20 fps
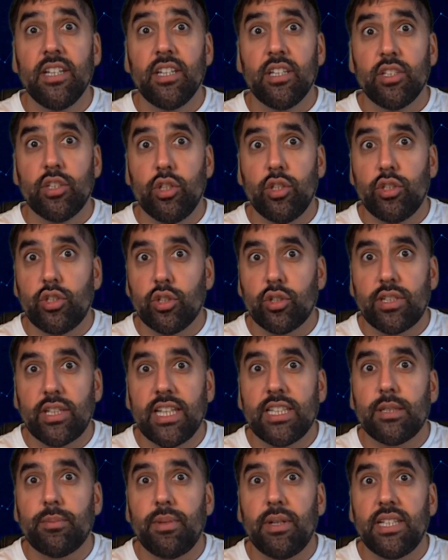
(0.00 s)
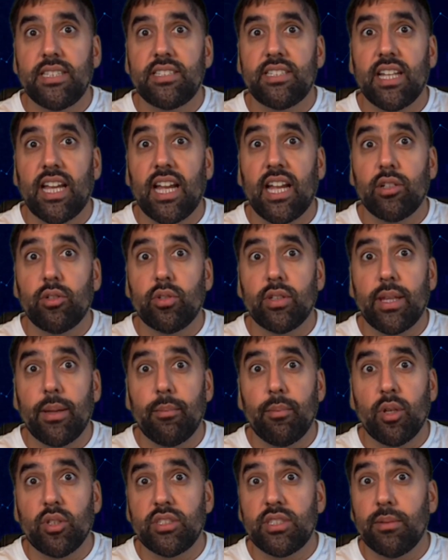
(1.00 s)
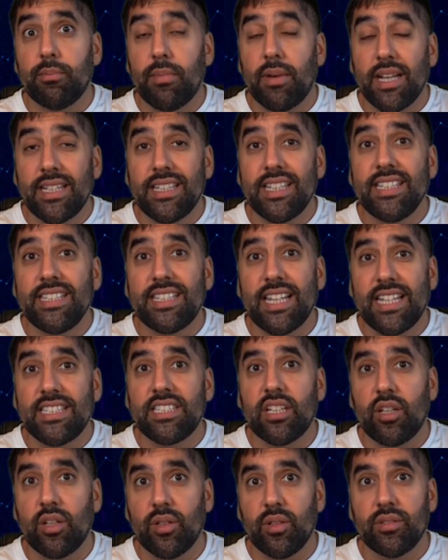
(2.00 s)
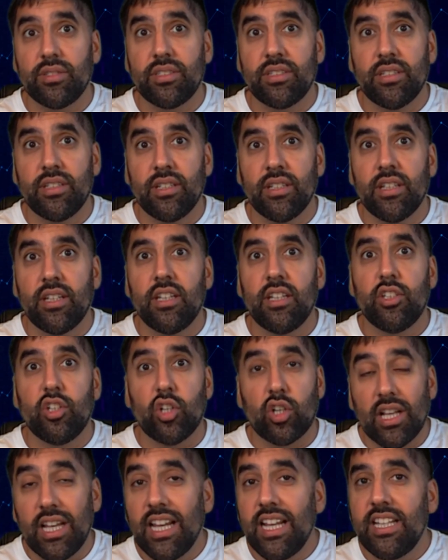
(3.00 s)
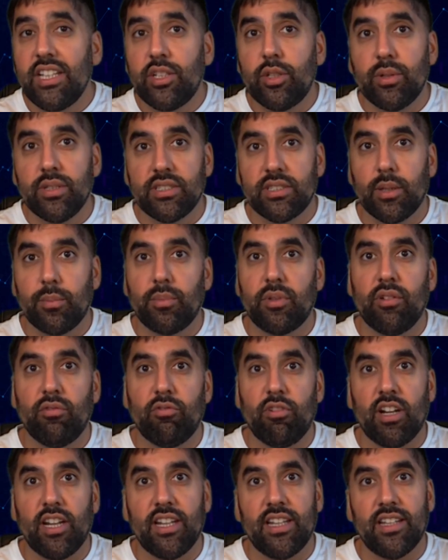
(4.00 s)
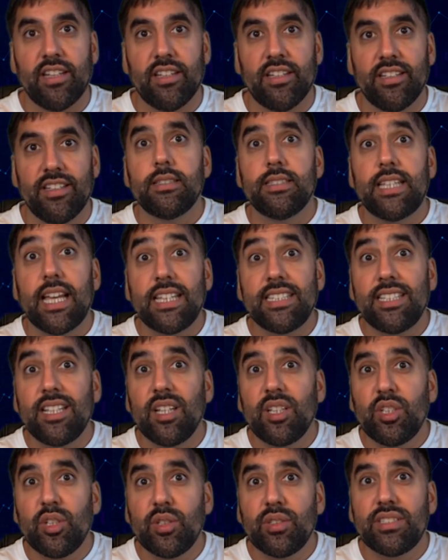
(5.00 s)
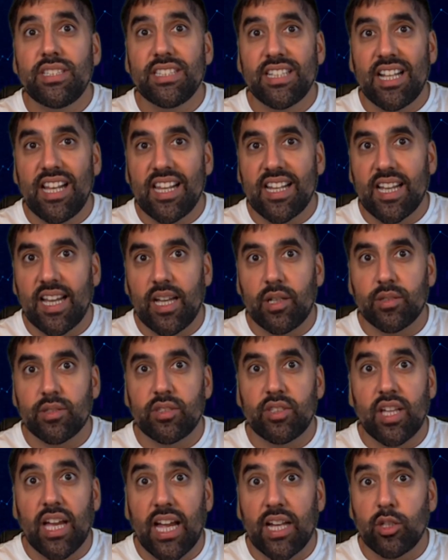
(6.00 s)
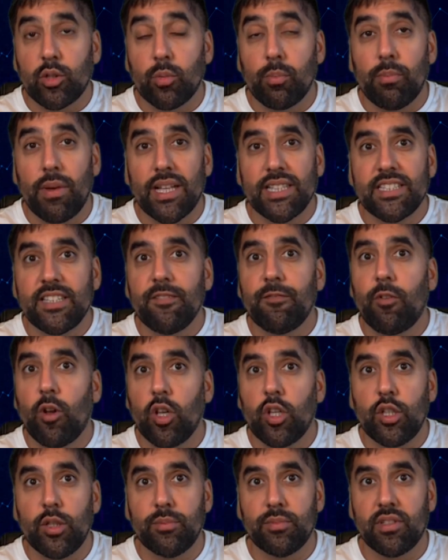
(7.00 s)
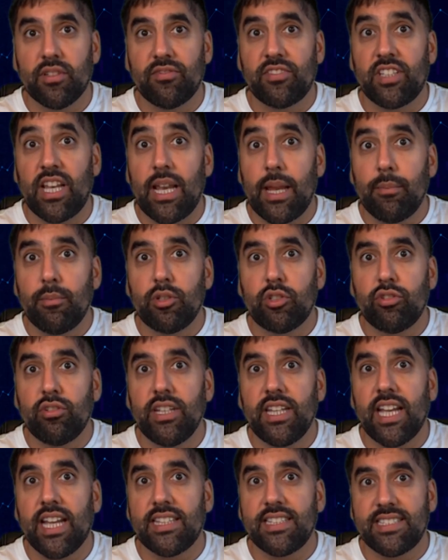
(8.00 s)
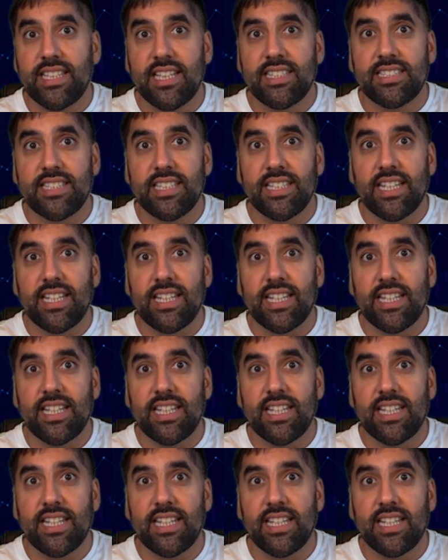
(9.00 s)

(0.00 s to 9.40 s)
use your database to handle their most demanding data loads, you're clearly doing something right. Tesla uses ClickHouse to handle massive volumes of telemetry and sensor